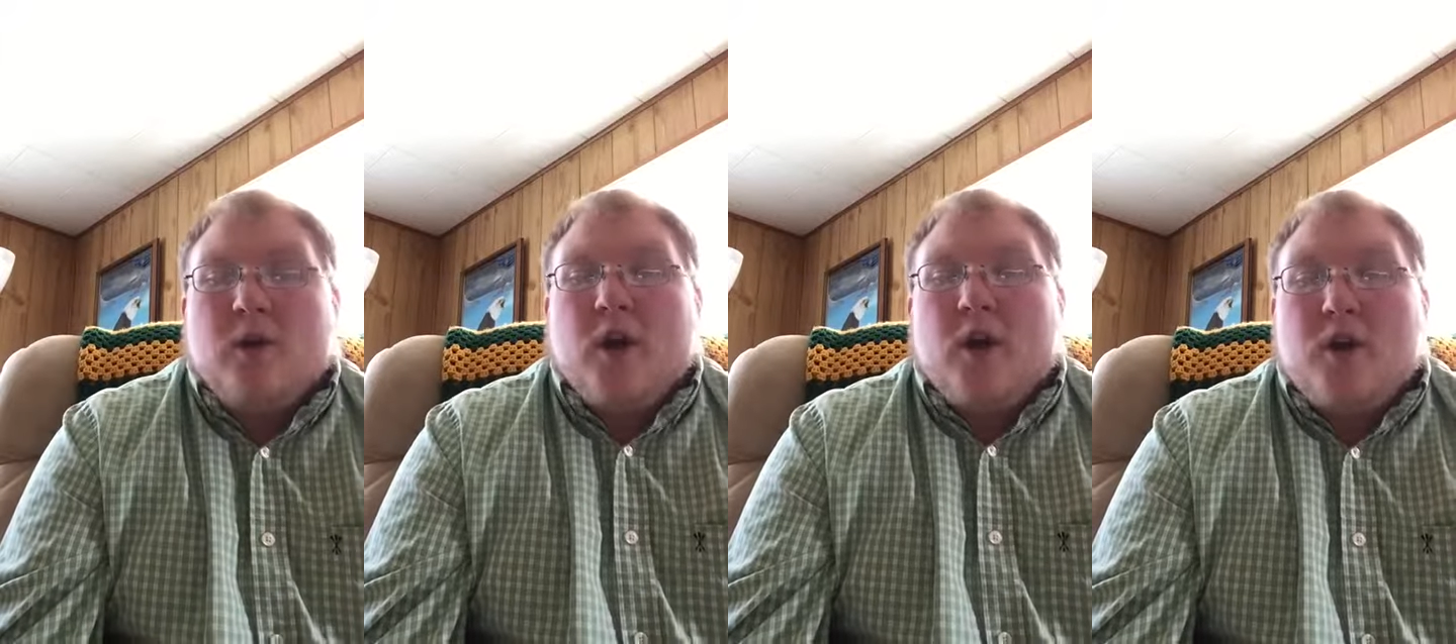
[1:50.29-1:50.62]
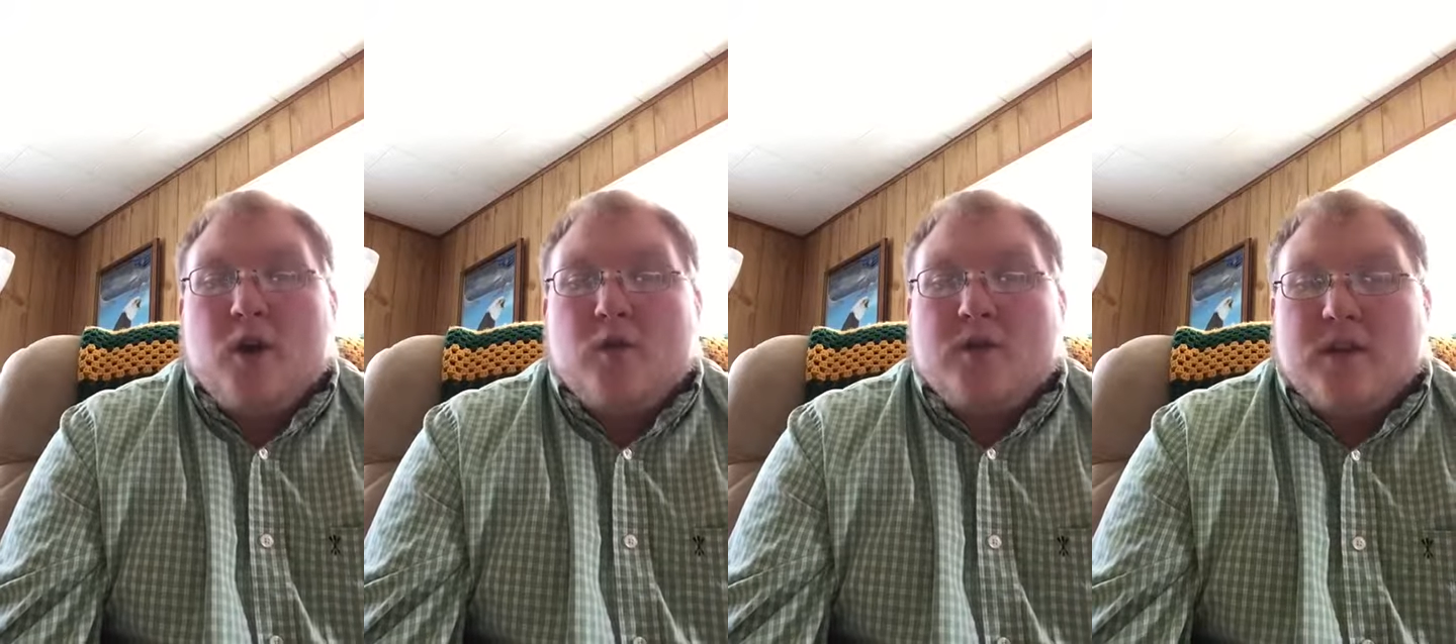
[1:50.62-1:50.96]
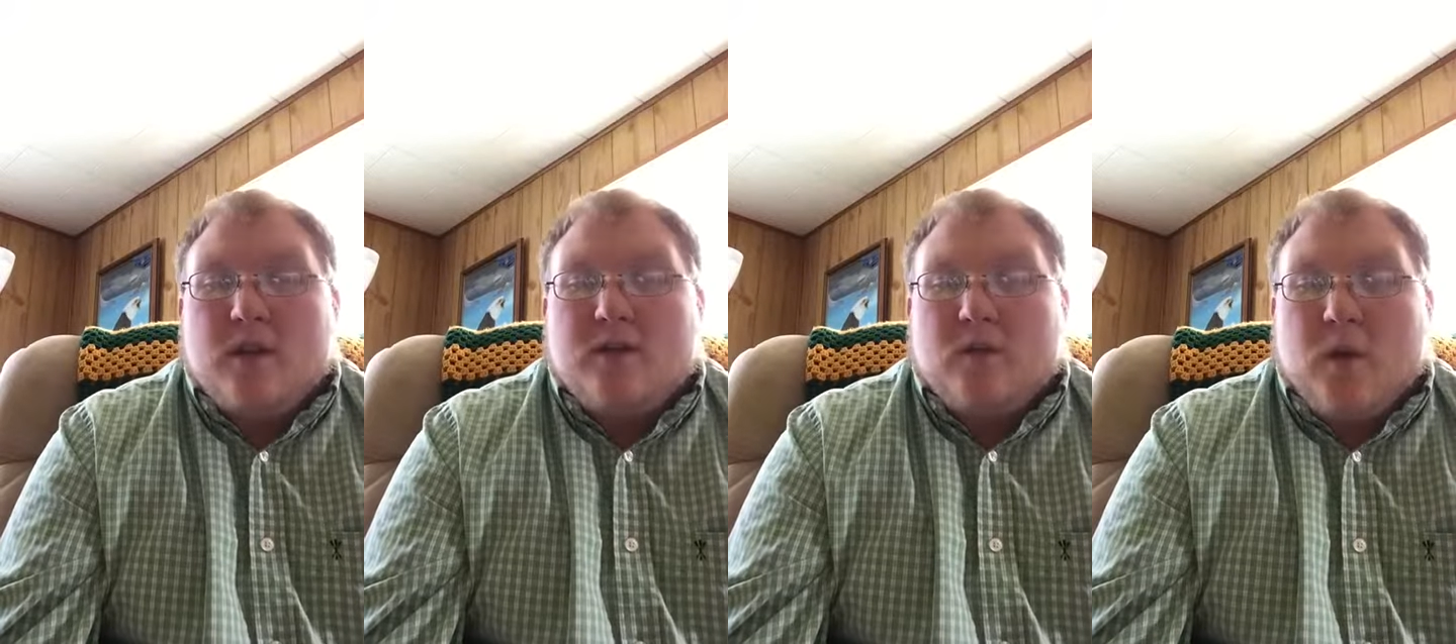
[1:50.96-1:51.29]
the unknown
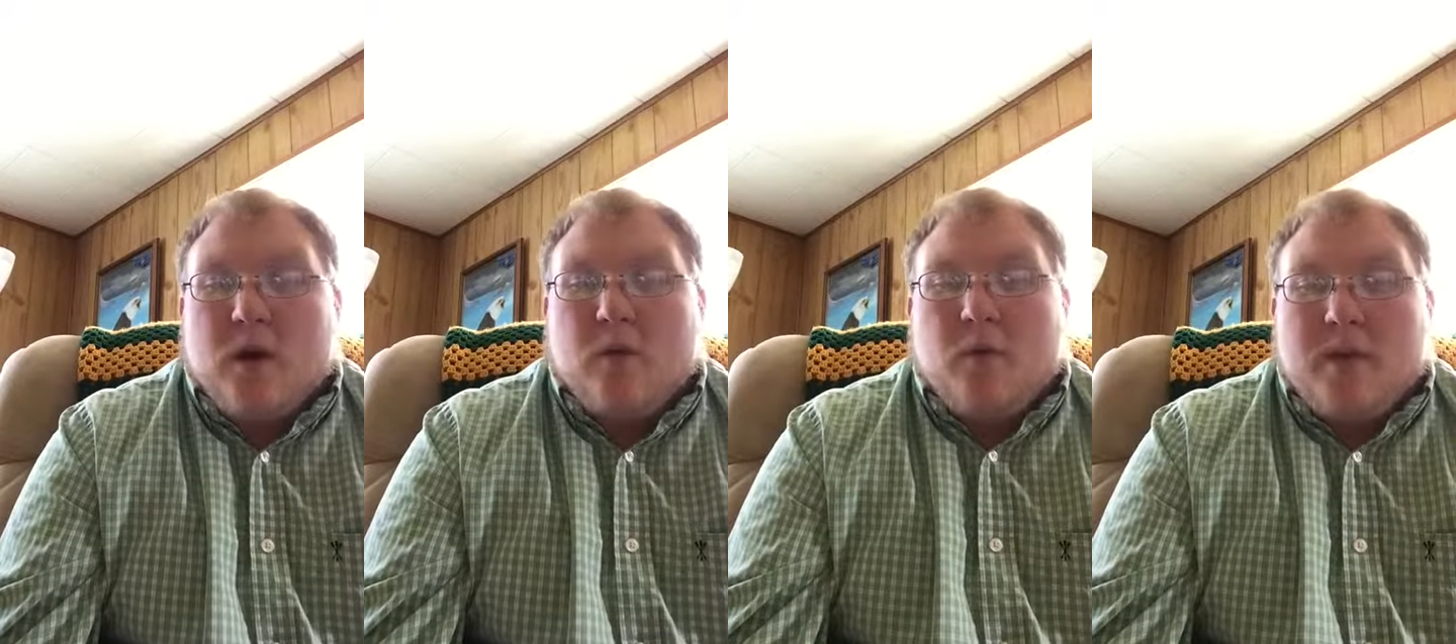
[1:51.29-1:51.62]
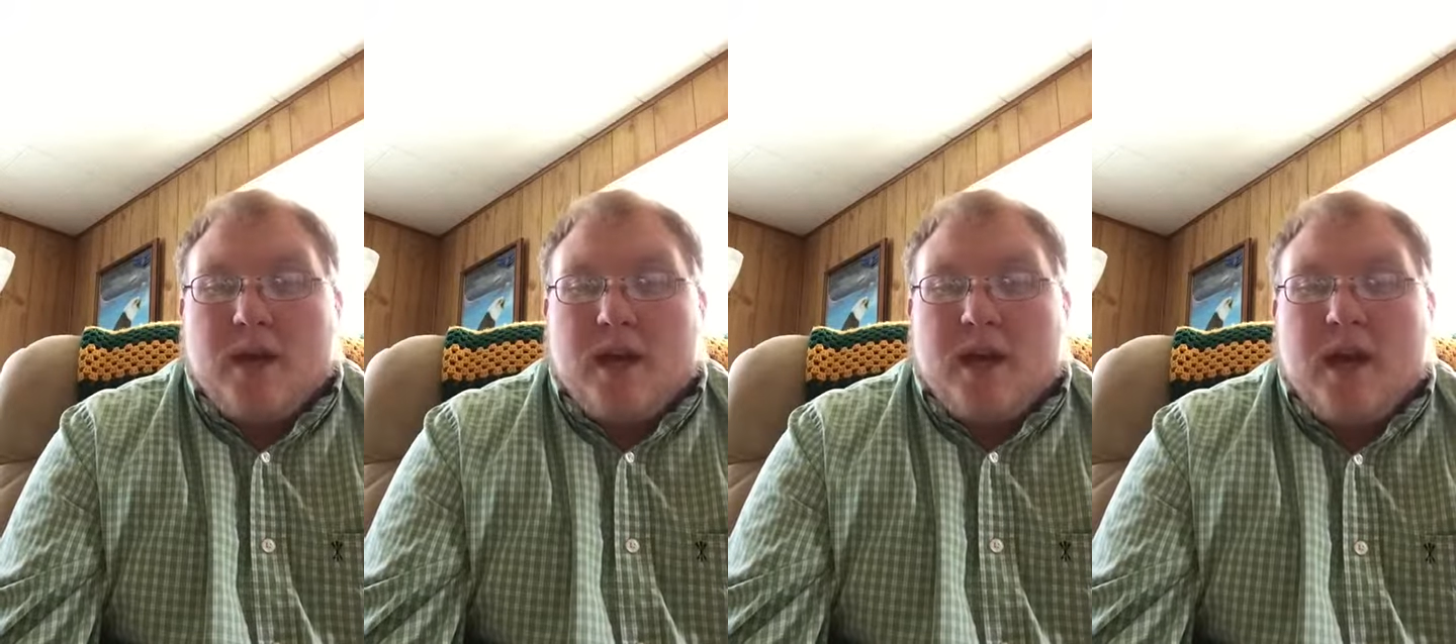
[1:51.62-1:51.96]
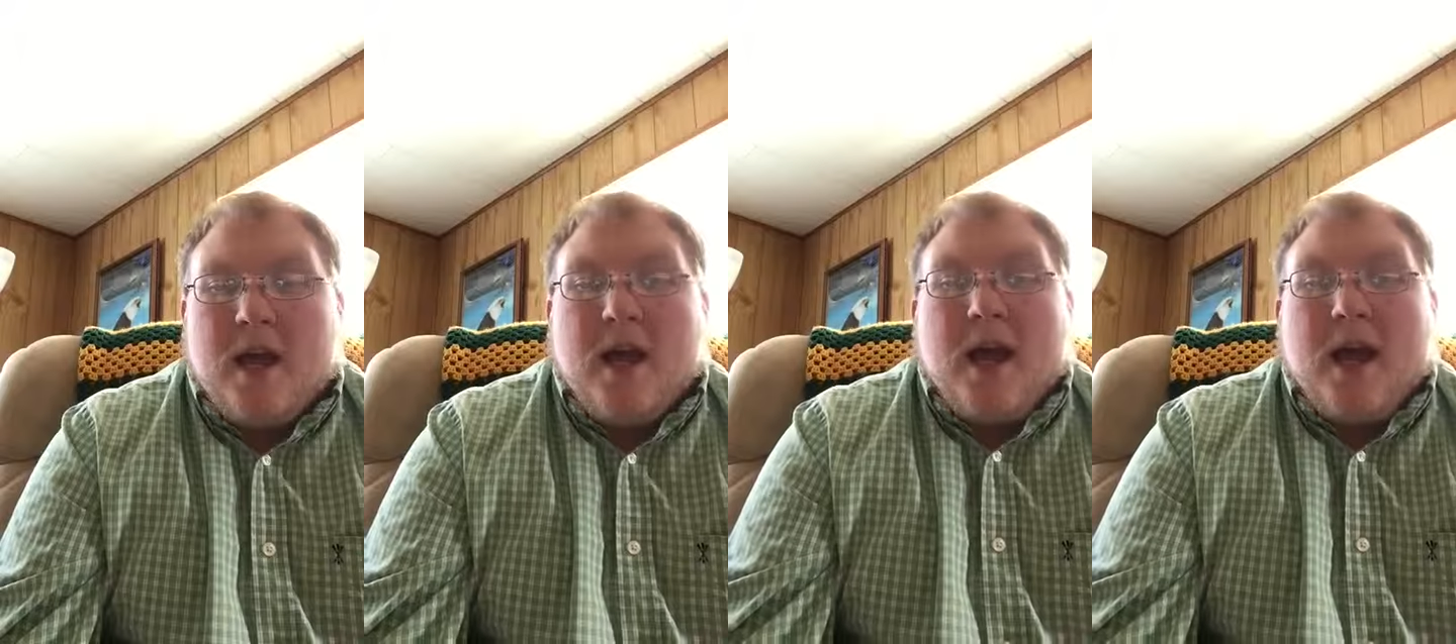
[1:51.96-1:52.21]
self square will be